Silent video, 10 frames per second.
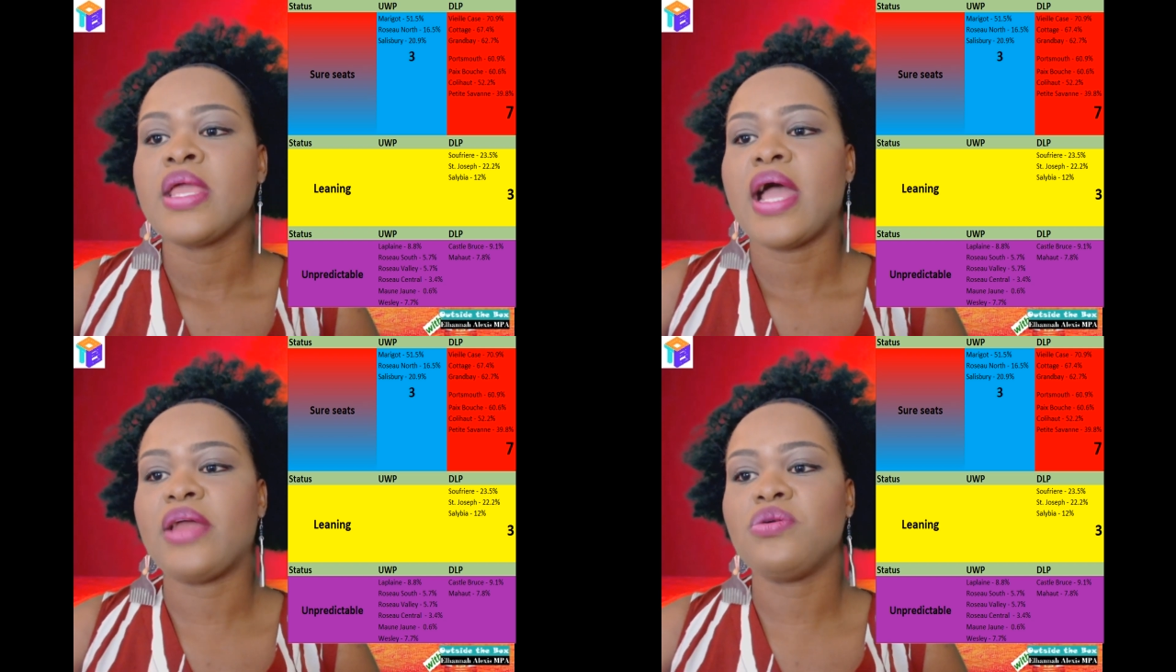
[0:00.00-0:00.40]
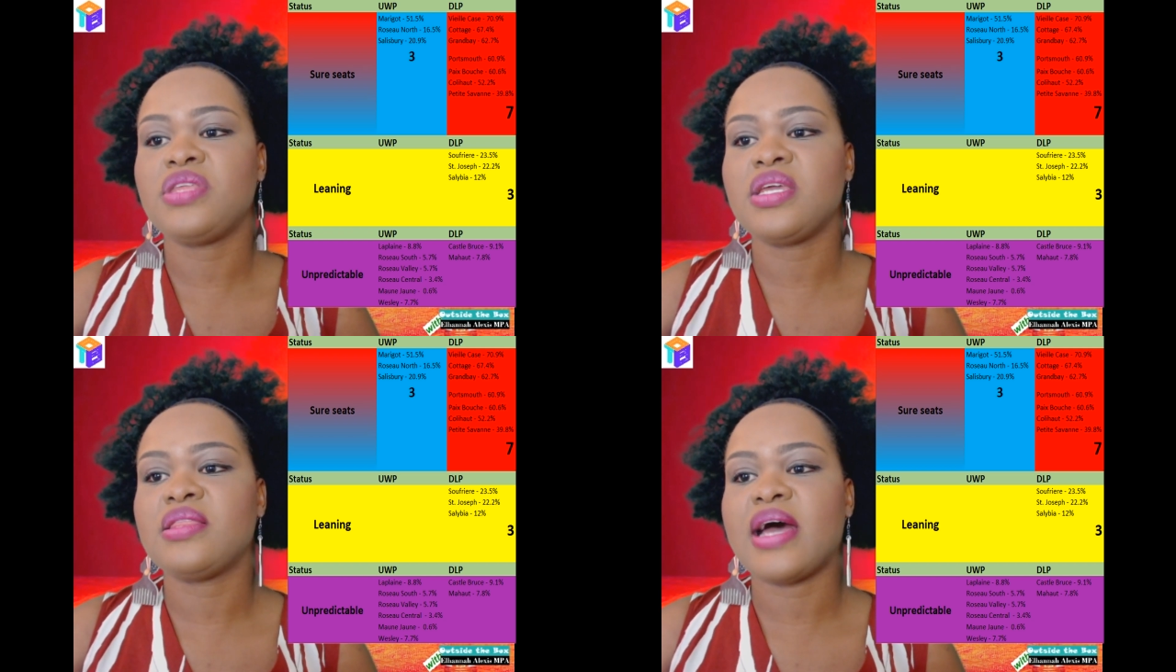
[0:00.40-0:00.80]
I don't
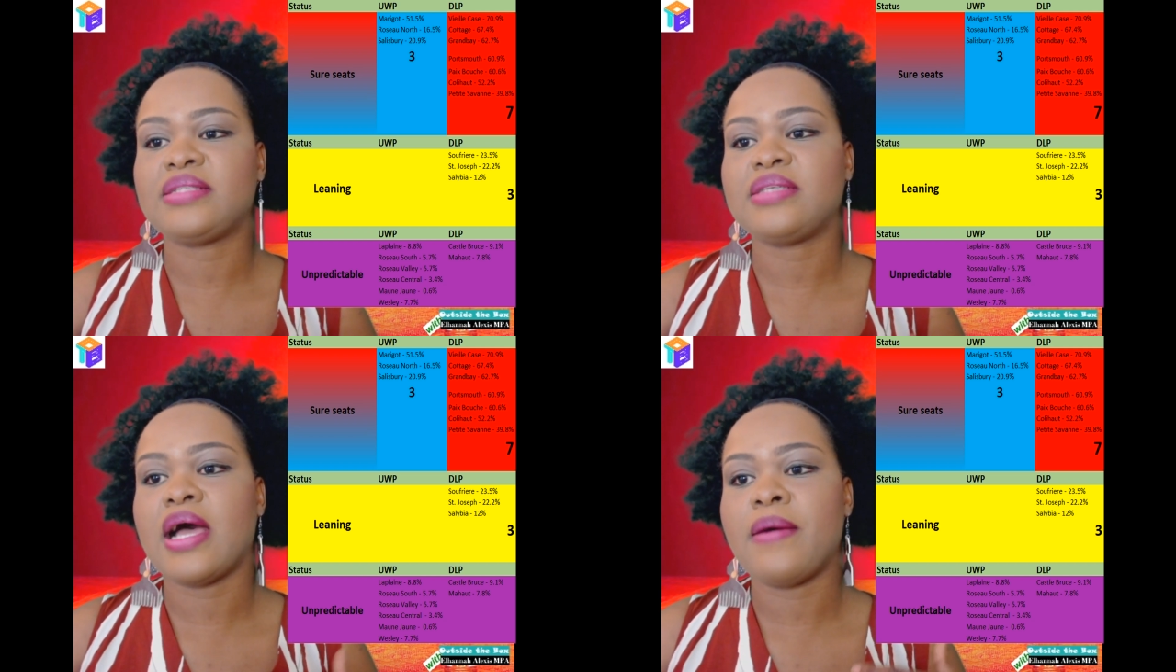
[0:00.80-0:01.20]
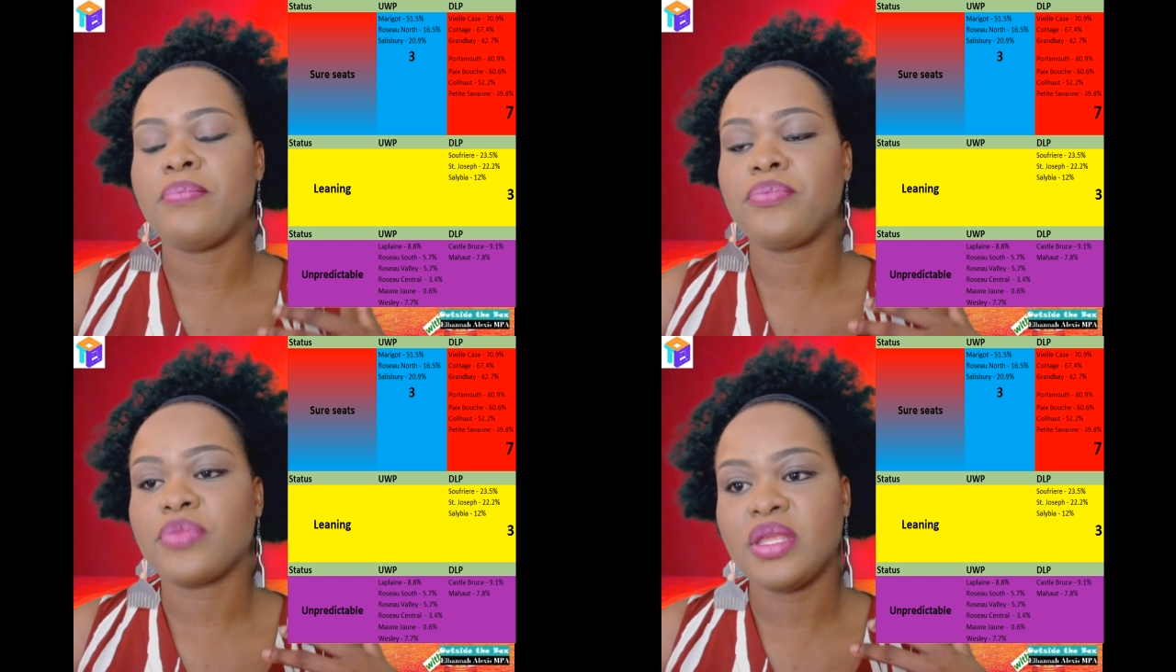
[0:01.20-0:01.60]
think that
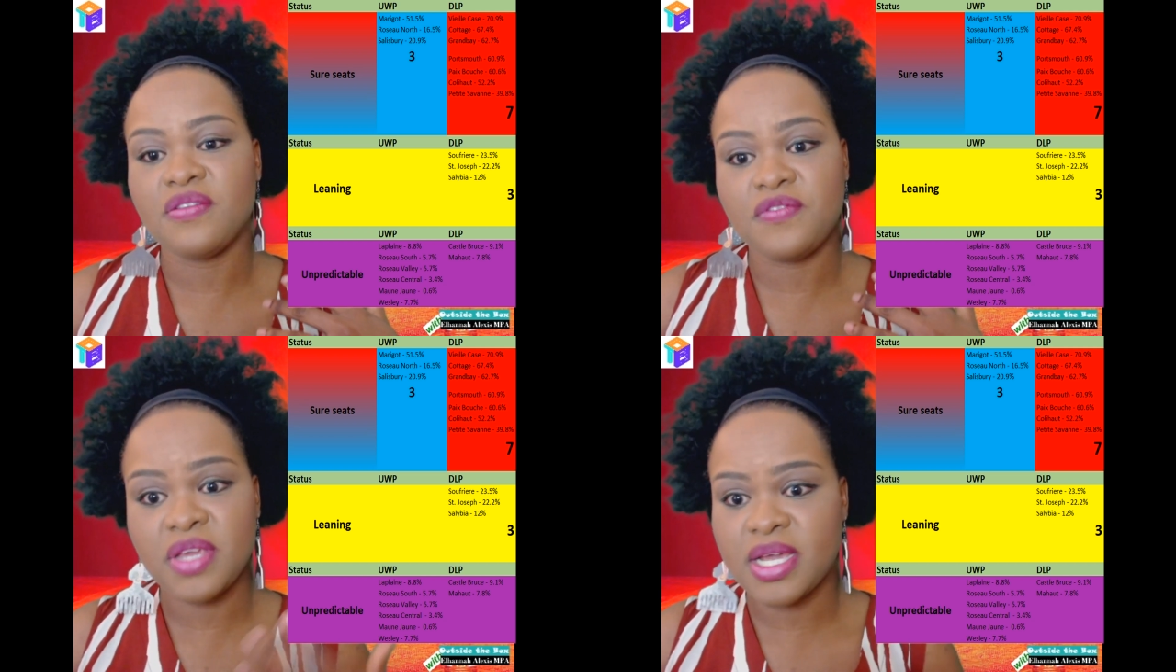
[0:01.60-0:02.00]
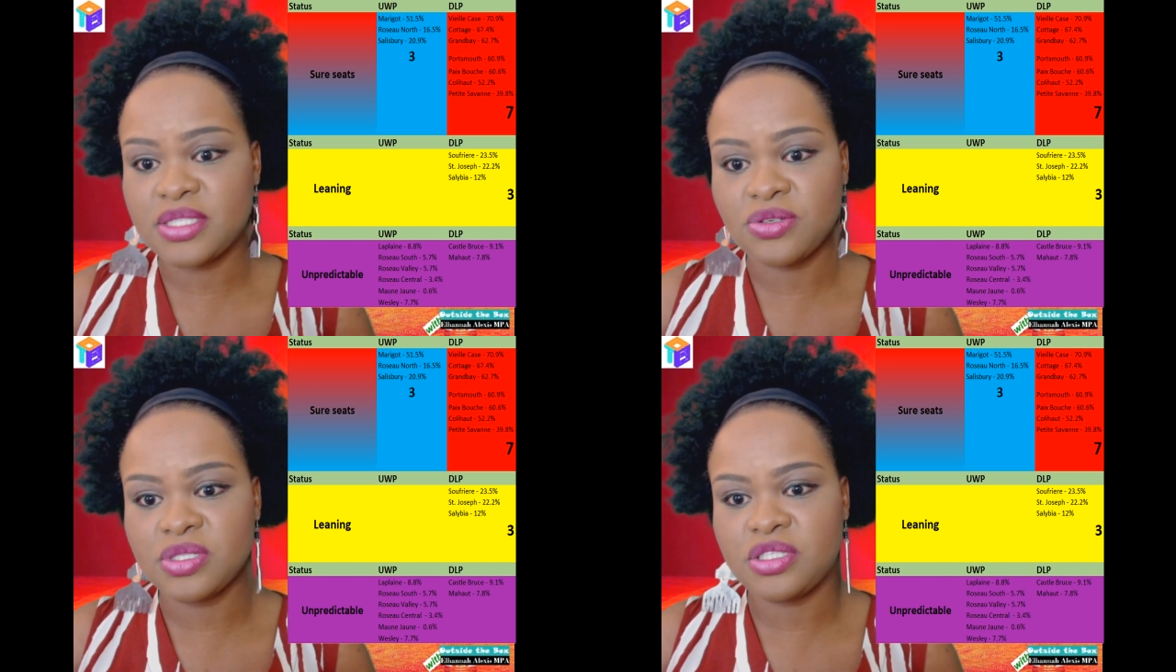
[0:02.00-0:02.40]
in the
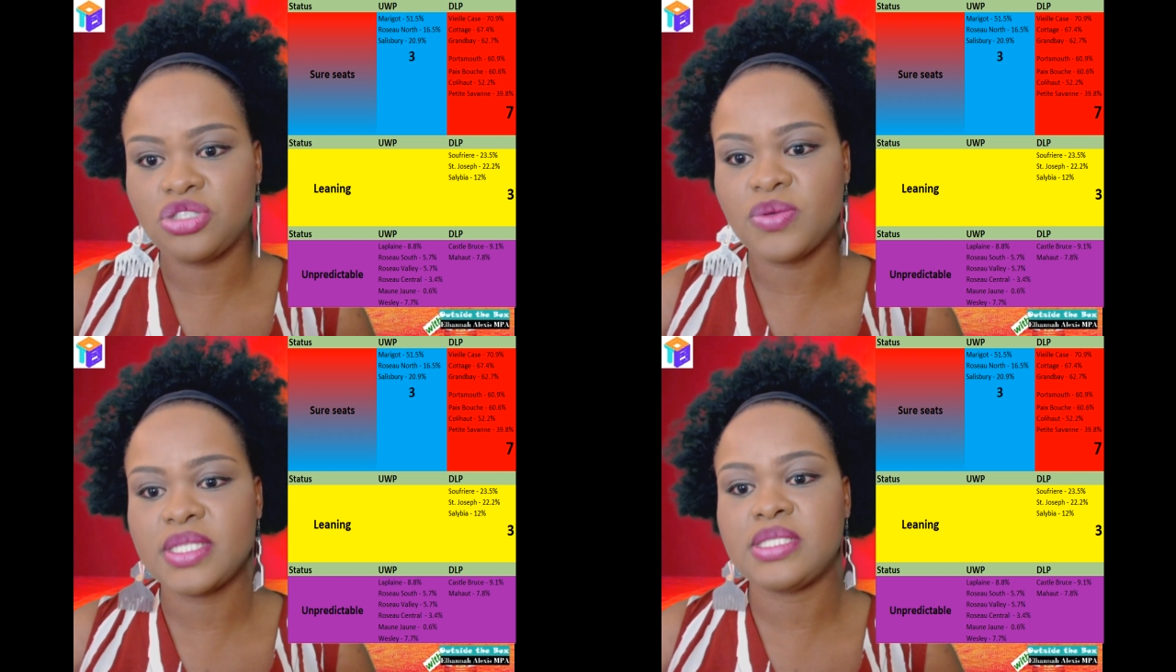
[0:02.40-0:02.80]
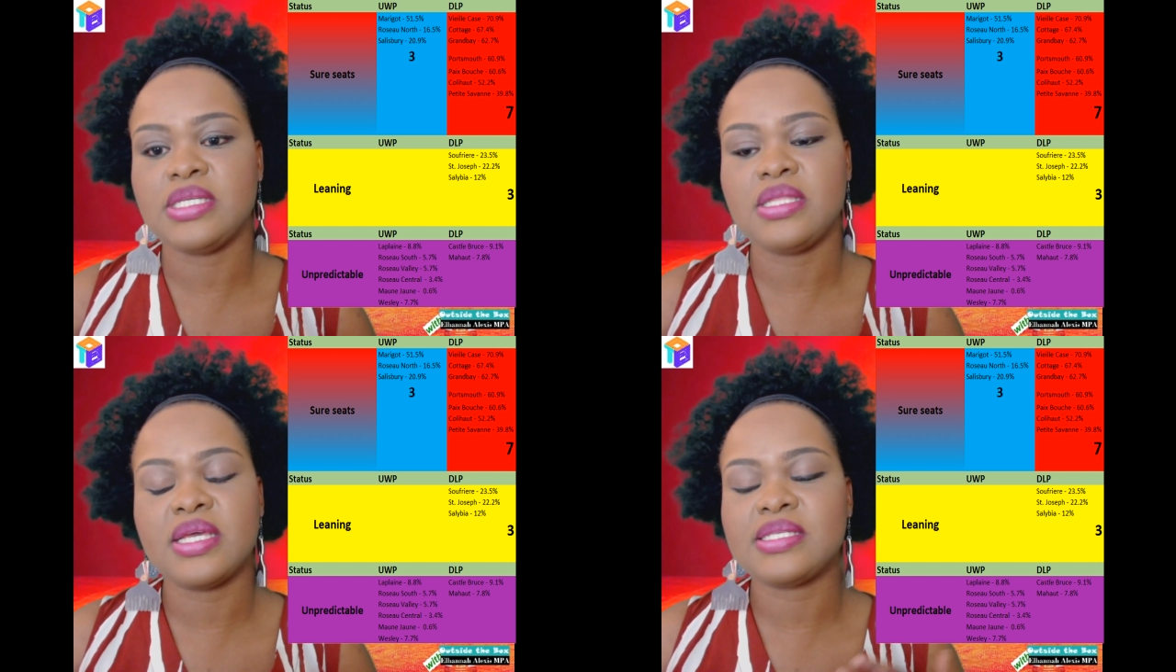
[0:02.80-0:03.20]
Vacas
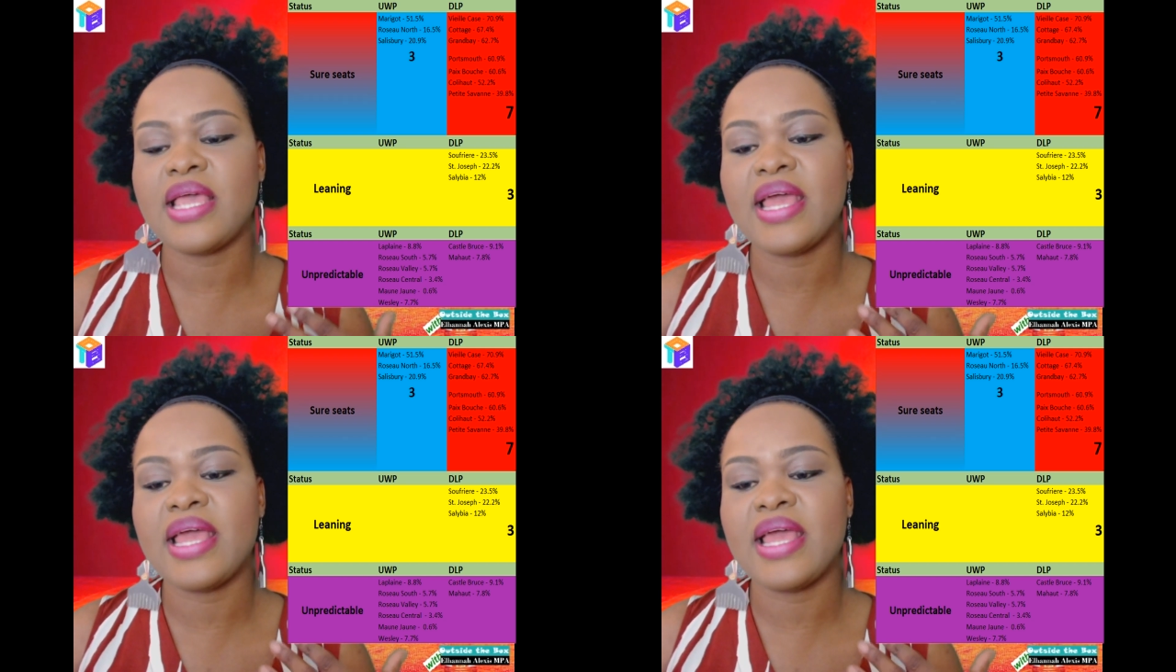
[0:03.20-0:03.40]
constituency there's